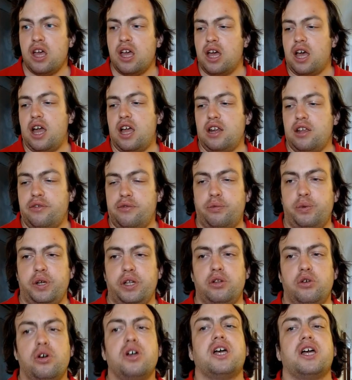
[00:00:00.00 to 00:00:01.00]
And if we
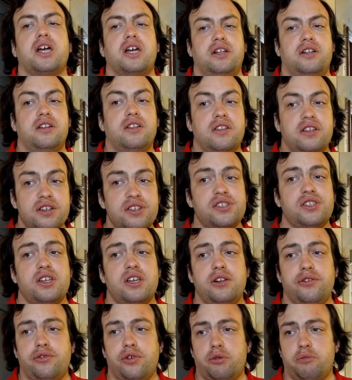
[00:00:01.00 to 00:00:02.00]
look at this
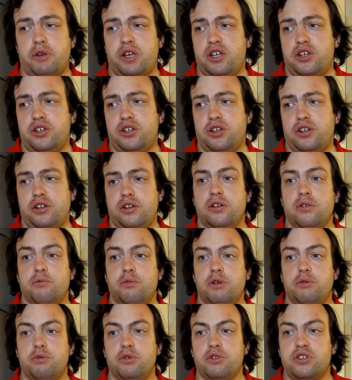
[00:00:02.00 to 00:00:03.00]
information, we
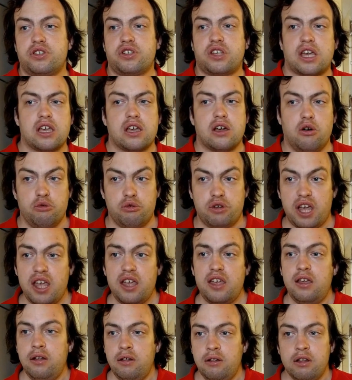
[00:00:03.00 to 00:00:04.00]
would say,
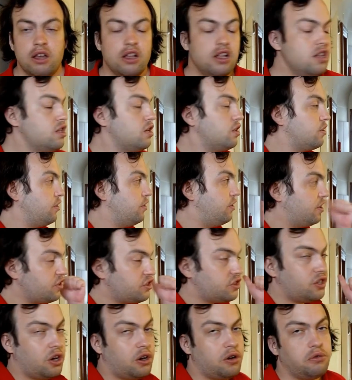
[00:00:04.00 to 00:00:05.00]
okay, this
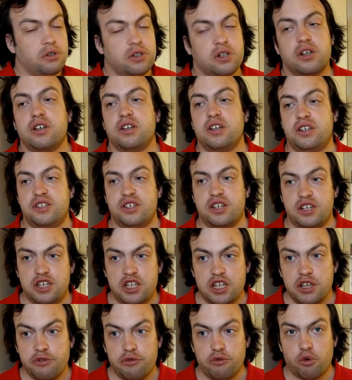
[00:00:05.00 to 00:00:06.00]
note is a
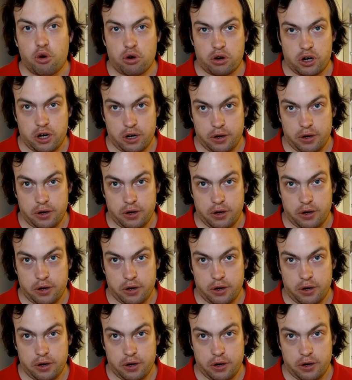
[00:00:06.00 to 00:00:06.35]
D4.